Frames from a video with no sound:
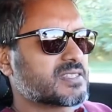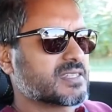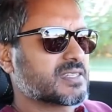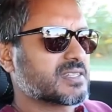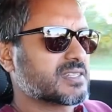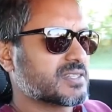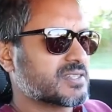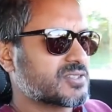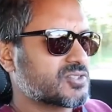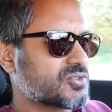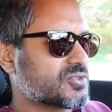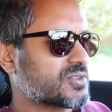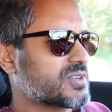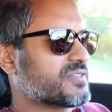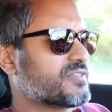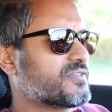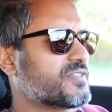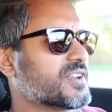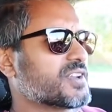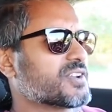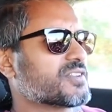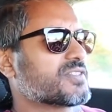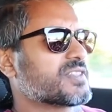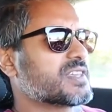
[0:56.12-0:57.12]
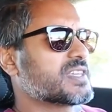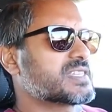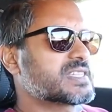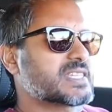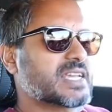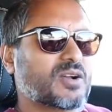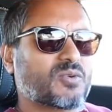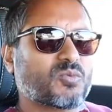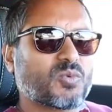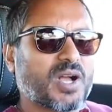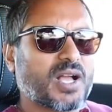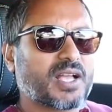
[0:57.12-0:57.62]
to sort of figure things
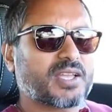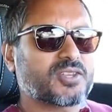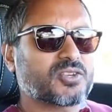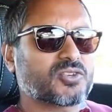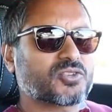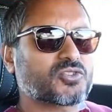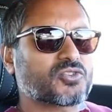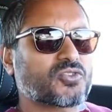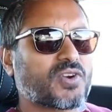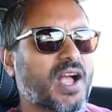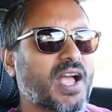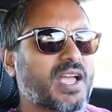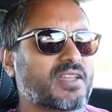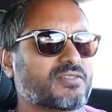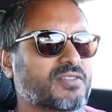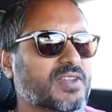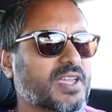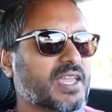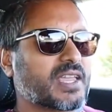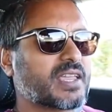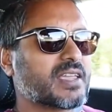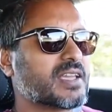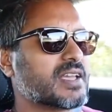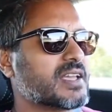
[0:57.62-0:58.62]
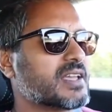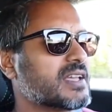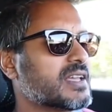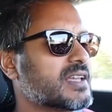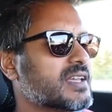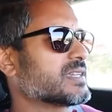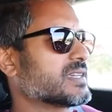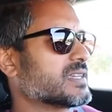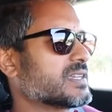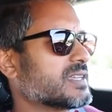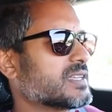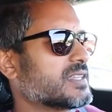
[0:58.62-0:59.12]
out while you're driving.
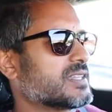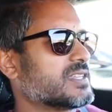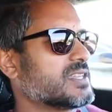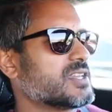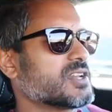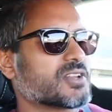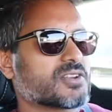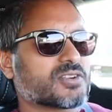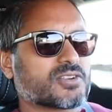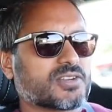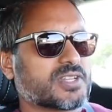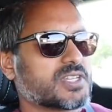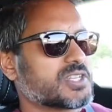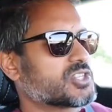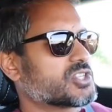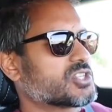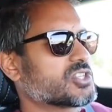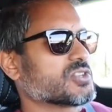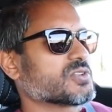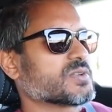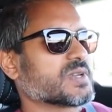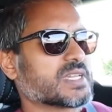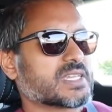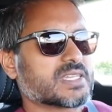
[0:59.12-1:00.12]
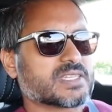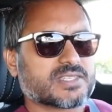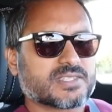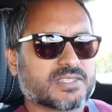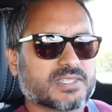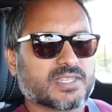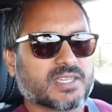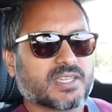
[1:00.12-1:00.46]
The other issue is